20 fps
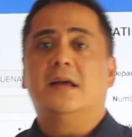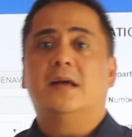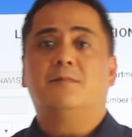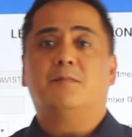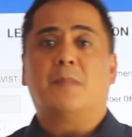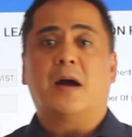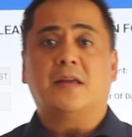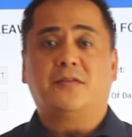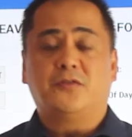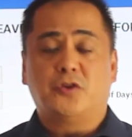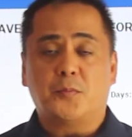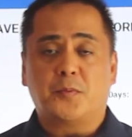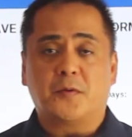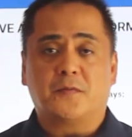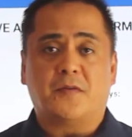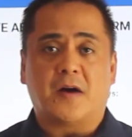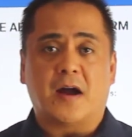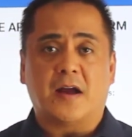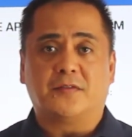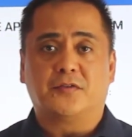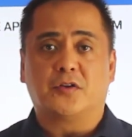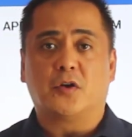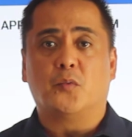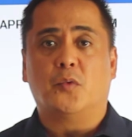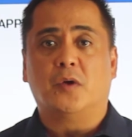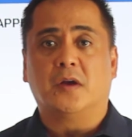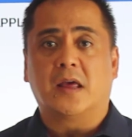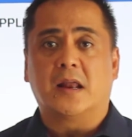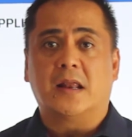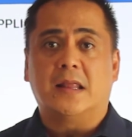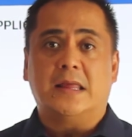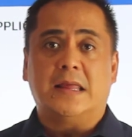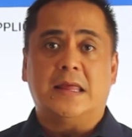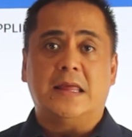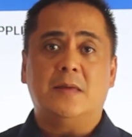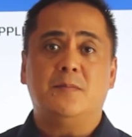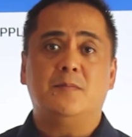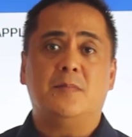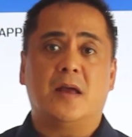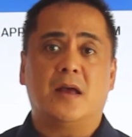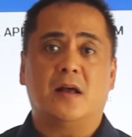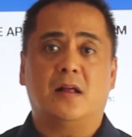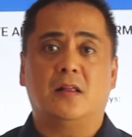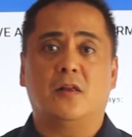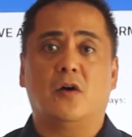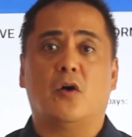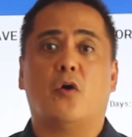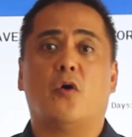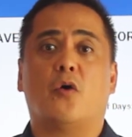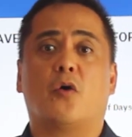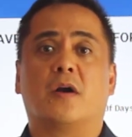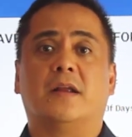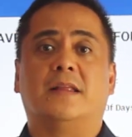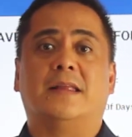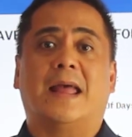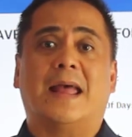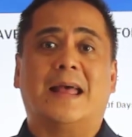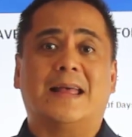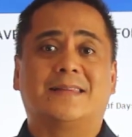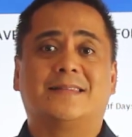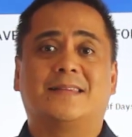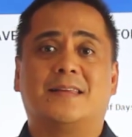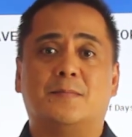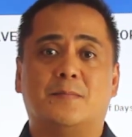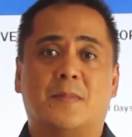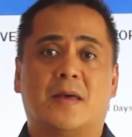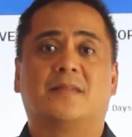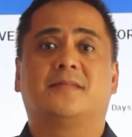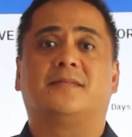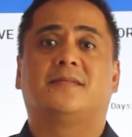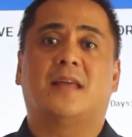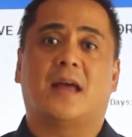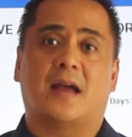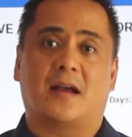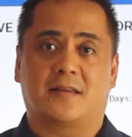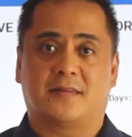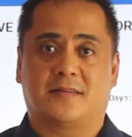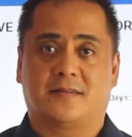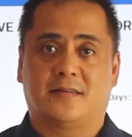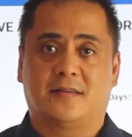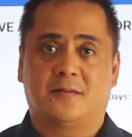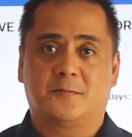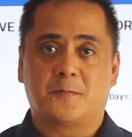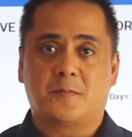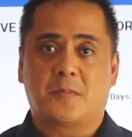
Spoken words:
my supervisor will get an email or an SMS text.